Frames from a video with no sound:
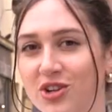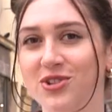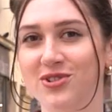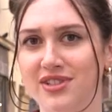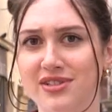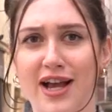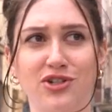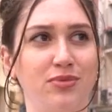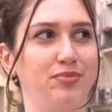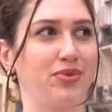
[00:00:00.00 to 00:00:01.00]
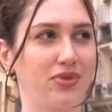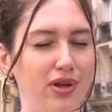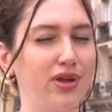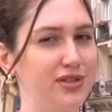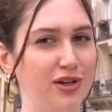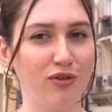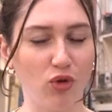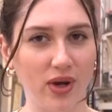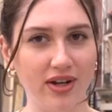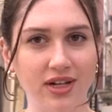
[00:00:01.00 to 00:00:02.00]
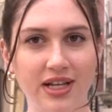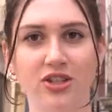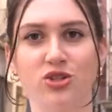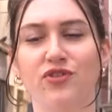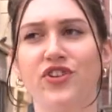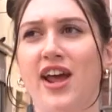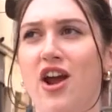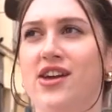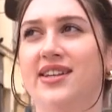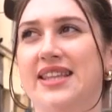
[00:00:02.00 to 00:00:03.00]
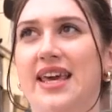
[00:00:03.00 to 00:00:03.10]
good news, this is actually pretty easy to avoid. So if you're in areas